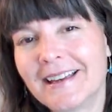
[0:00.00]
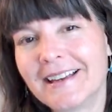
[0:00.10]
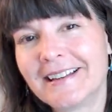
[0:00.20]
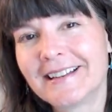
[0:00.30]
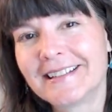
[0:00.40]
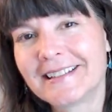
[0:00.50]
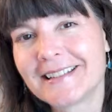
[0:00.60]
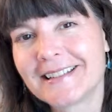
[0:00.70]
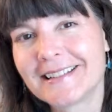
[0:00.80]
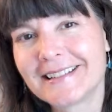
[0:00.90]
And
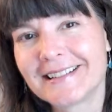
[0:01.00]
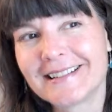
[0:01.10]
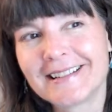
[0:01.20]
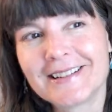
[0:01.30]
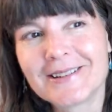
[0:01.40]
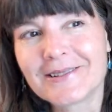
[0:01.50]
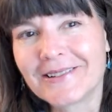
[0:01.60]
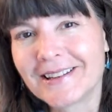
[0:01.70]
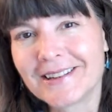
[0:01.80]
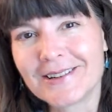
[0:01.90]

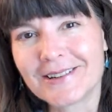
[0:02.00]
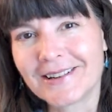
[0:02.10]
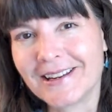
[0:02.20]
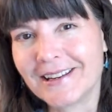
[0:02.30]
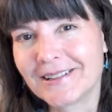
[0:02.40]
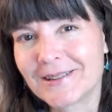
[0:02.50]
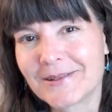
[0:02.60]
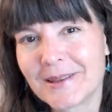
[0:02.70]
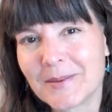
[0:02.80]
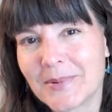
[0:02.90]
enjoy the journey,
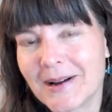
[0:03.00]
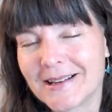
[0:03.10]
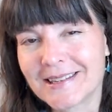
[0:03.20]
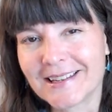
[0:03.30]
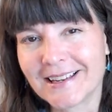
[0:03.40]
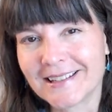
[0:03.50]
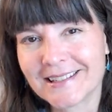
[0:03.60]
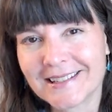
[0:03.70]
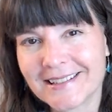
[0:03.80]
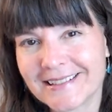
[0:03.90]
enjoy the
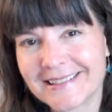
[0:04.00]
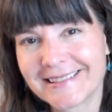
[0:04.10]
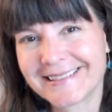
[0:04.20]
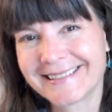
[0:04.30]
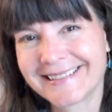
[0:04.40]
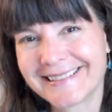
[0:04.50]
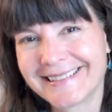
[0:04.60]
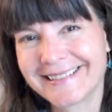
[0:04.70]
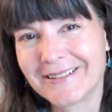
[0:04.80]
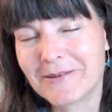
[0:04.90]
process.
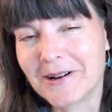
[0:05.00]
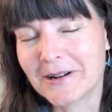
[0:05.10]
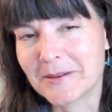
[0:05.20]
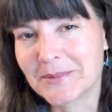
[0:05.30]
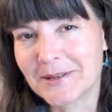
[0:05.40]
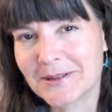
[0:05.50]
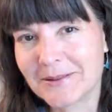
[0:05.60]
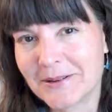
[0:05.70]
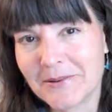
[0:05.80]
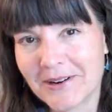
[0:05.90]
Welcome to
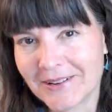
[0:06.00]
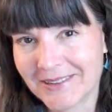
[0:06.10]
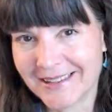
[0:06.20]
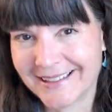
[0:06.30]
New Earth.